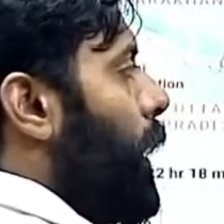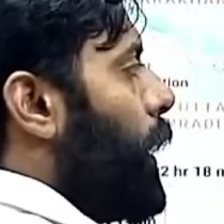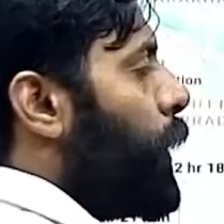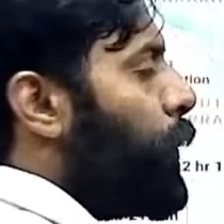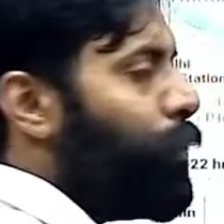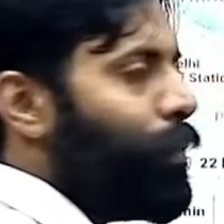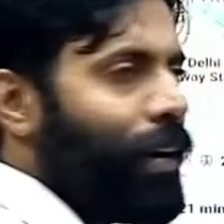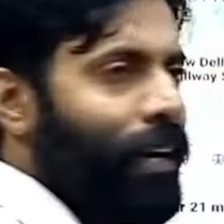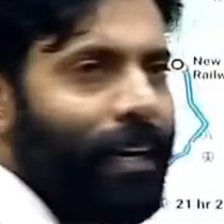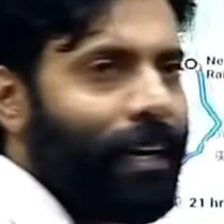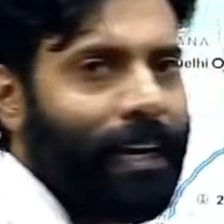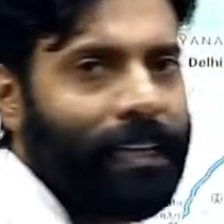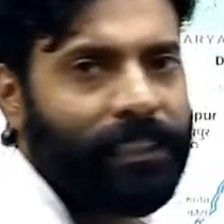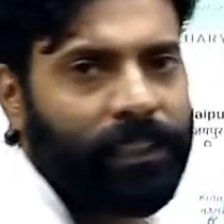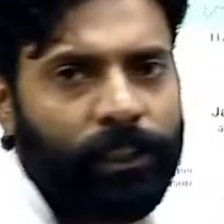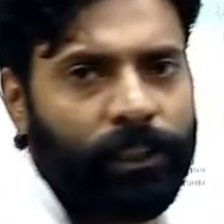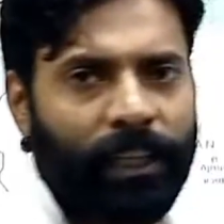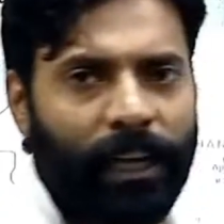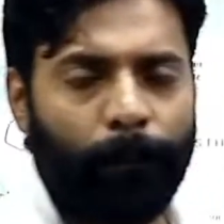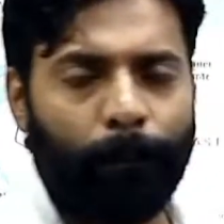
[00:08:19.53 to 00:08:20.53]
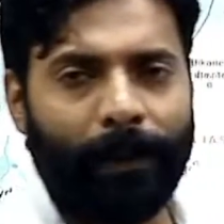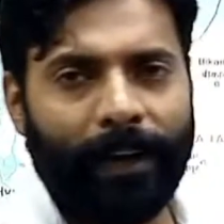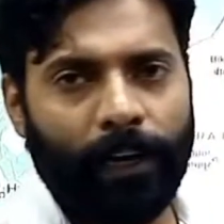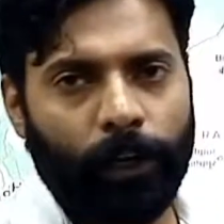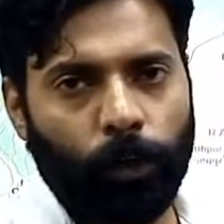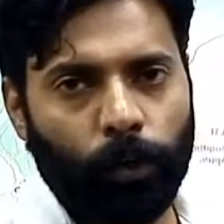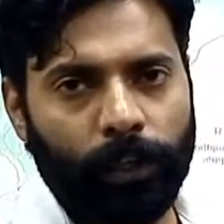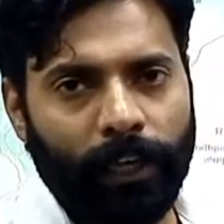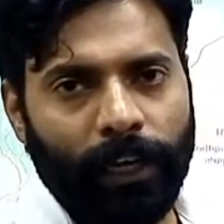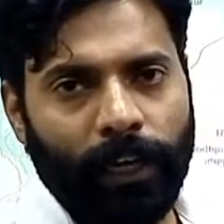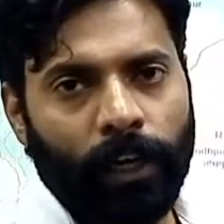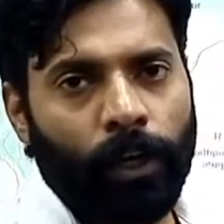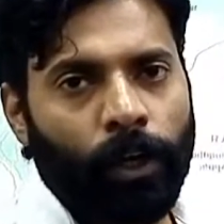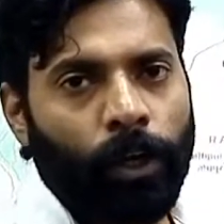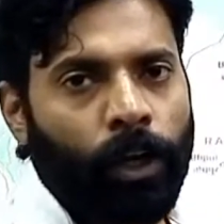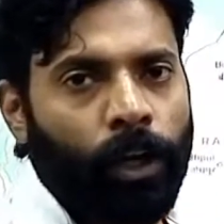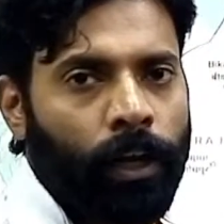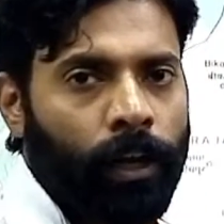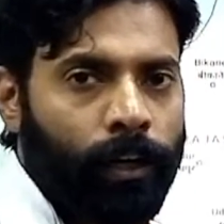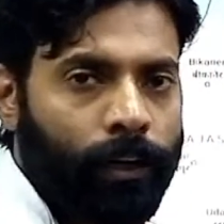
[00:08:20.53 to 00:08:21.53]
different as compared to the
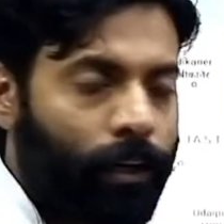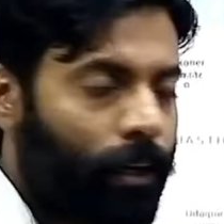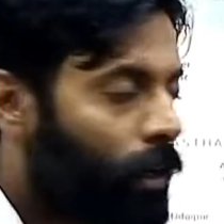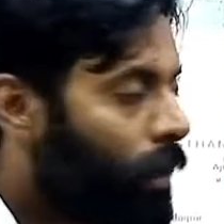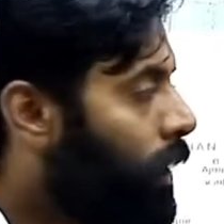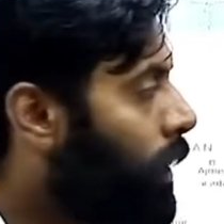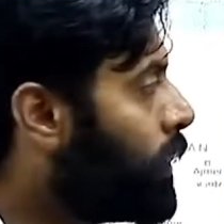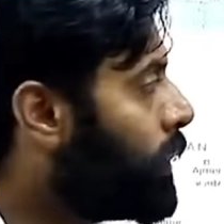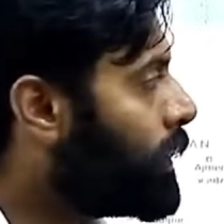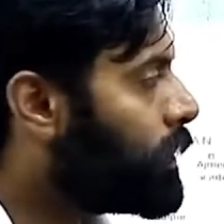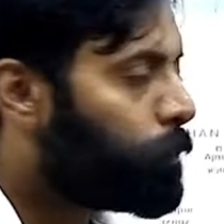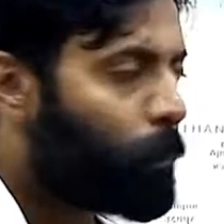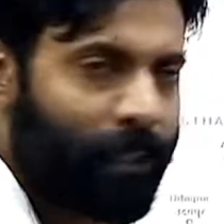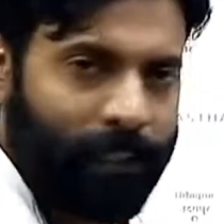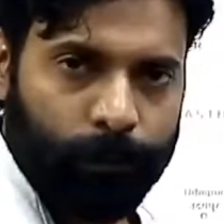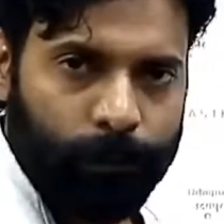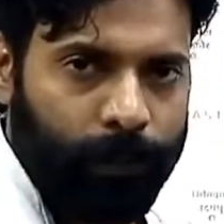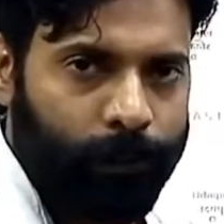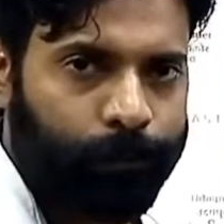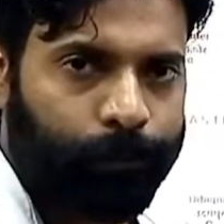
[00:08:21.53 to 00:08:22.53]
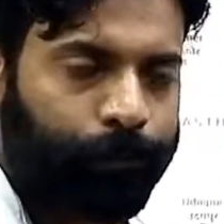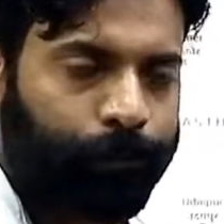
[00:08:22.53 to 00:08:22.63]
displacement.